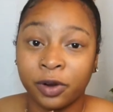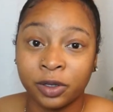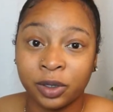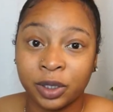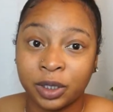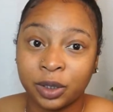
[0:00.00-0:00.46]

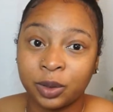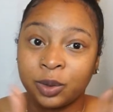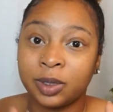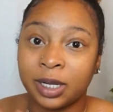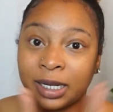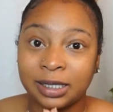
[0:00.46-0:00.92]
further
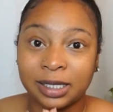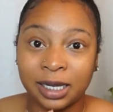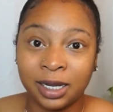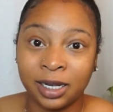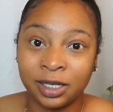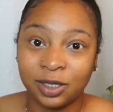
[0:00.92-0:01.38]
ado, let's
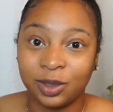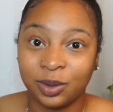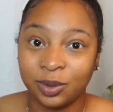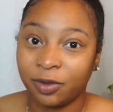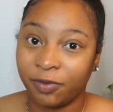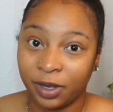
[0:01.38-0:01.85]
get
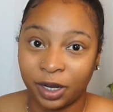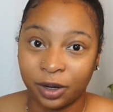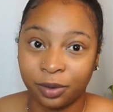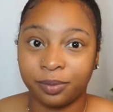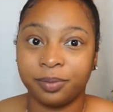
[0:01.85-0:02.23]
into the video.